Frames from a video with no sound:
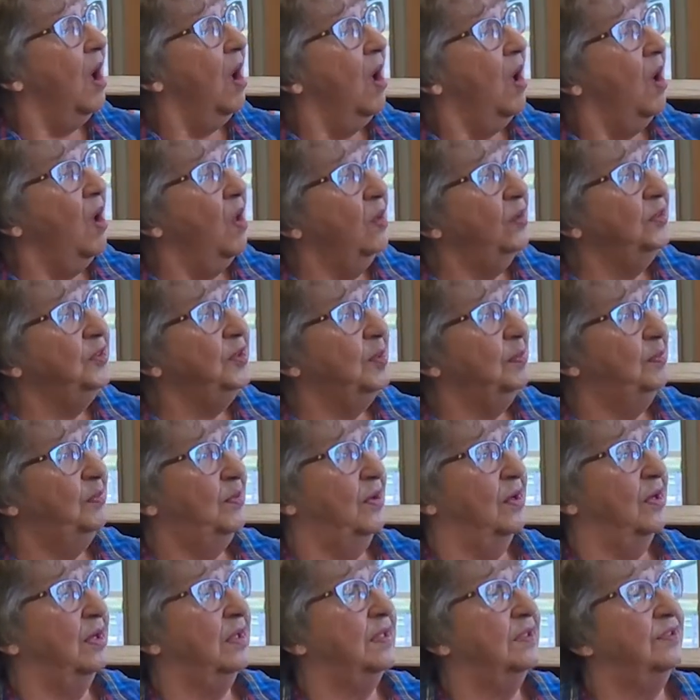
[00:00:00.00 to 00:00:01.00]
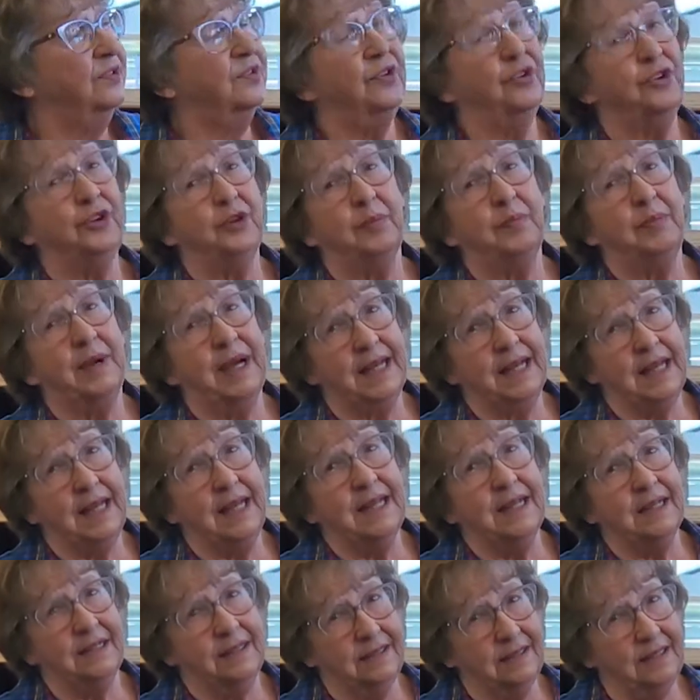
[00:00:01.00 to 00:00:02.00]
hold the book so your buddy
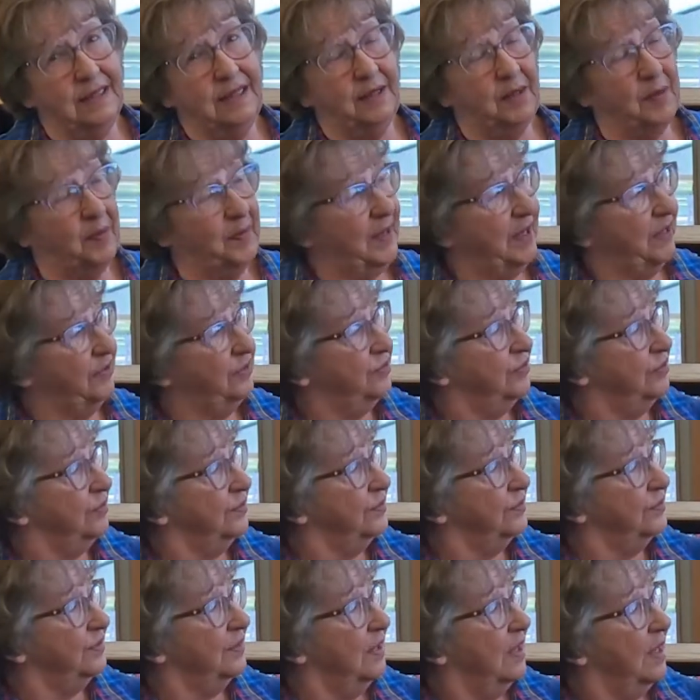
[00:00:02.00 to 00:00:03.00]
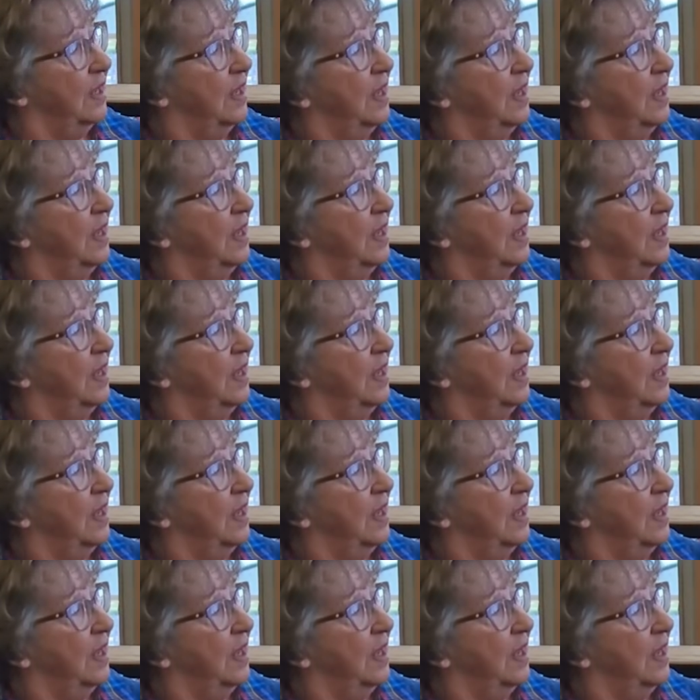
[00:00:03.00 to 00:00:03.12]
can see the pictures.